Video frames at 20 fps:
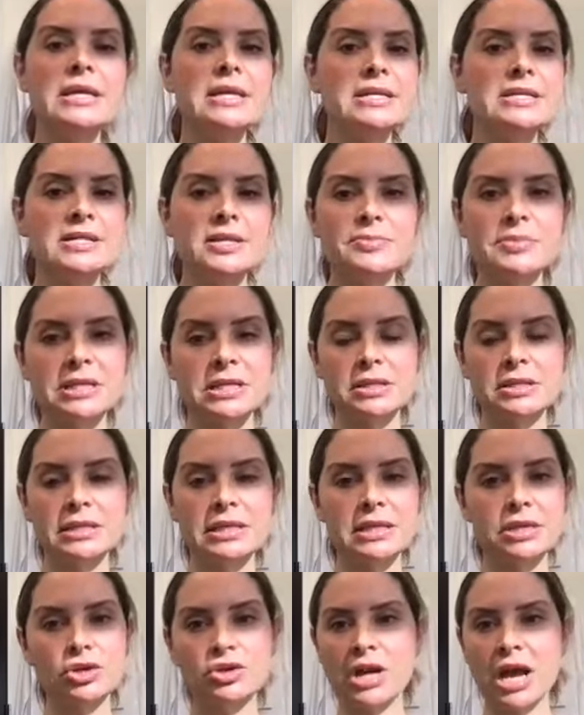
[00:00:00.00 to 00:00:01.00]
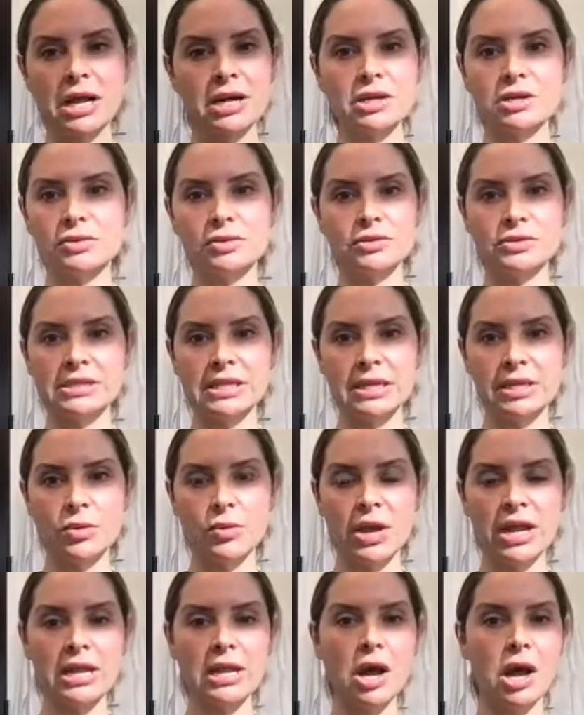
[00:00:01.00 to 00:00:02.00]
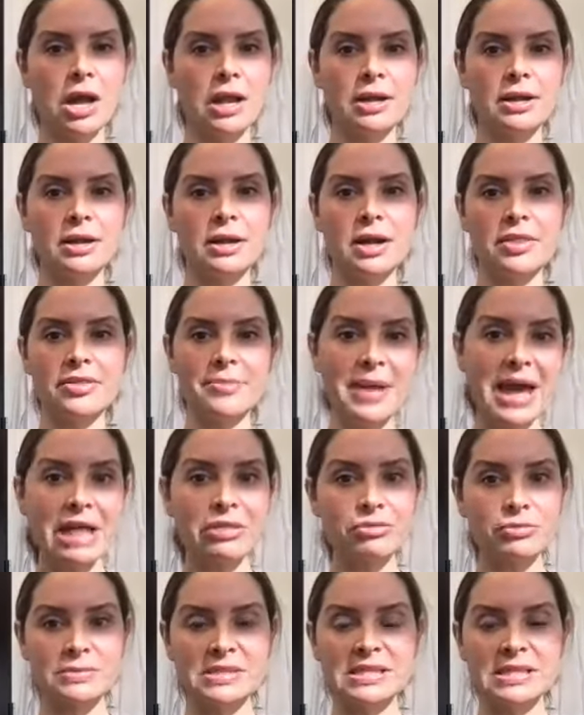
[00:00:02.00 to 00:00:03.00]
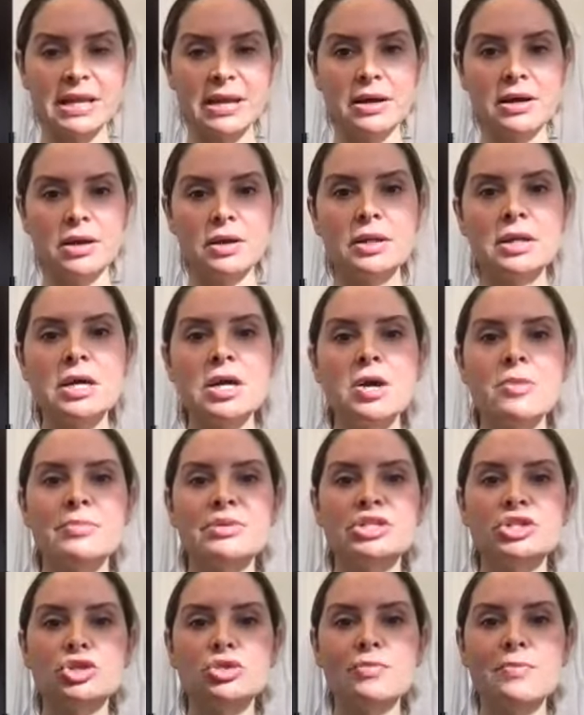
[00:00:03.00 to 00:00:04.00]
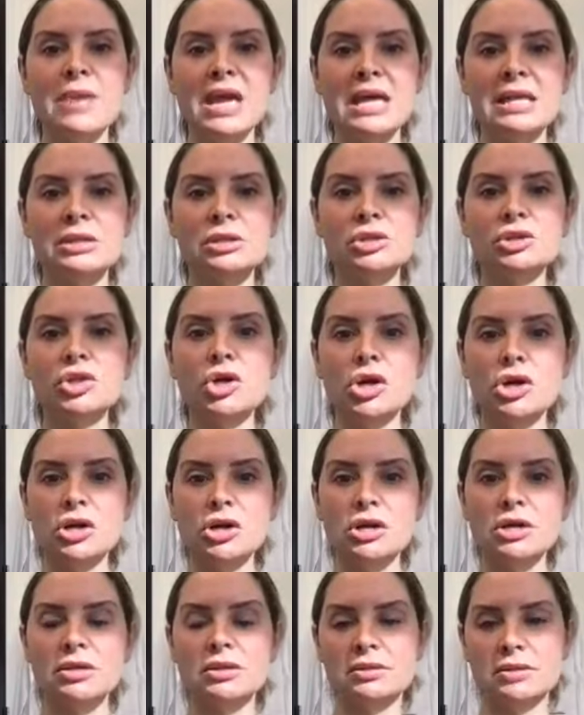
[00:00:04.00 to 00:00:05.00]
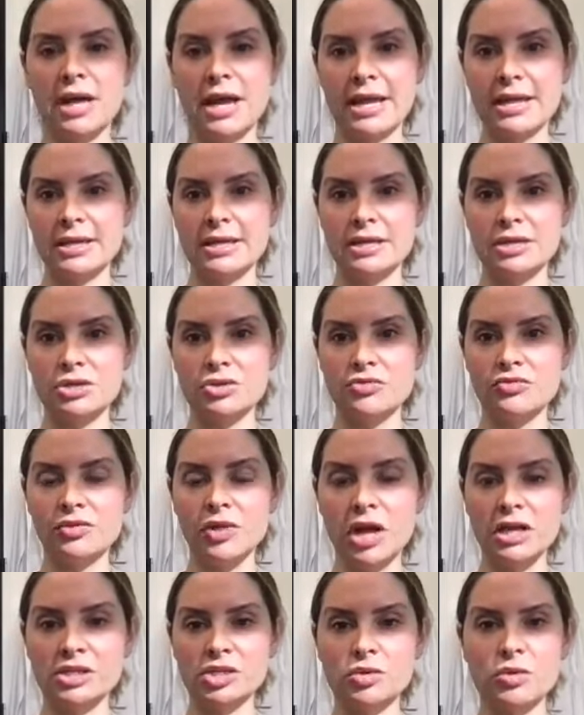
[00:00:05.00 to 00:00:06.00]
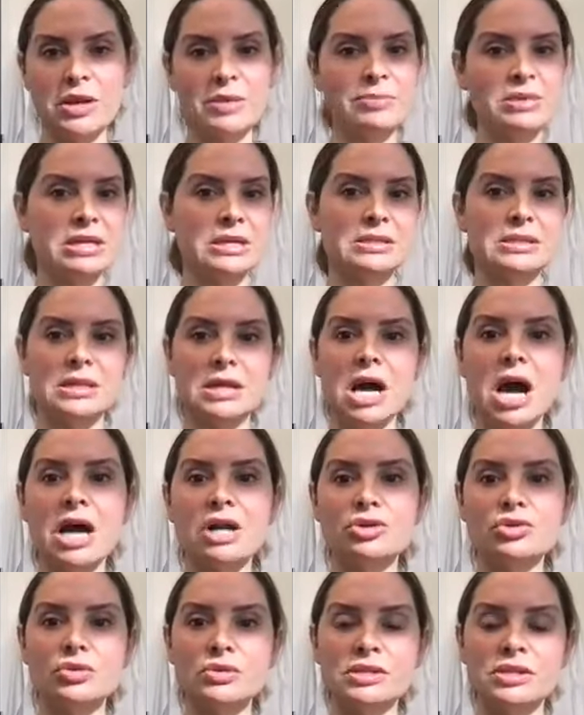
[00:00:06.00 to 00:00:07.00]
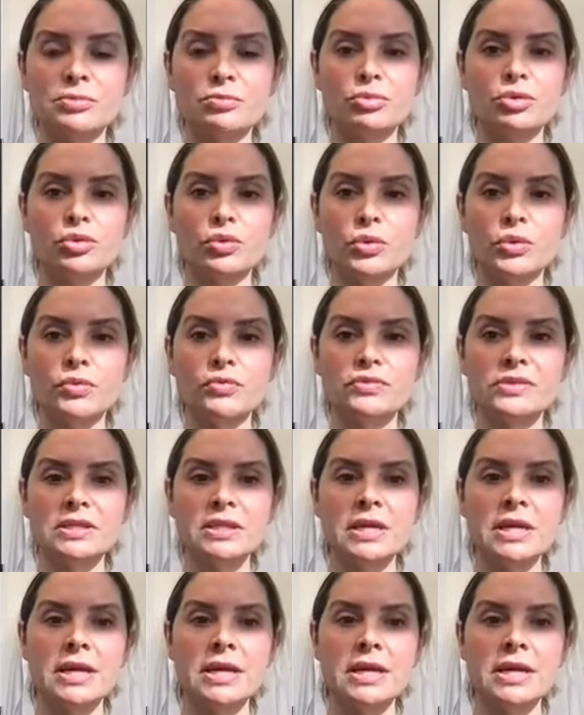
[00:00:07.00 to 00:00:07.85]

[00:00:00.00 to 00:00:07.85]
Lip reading: Typically, you're not going to lose any weight on the bathroom scale, but you may look like you've lost weight because the contour is improved.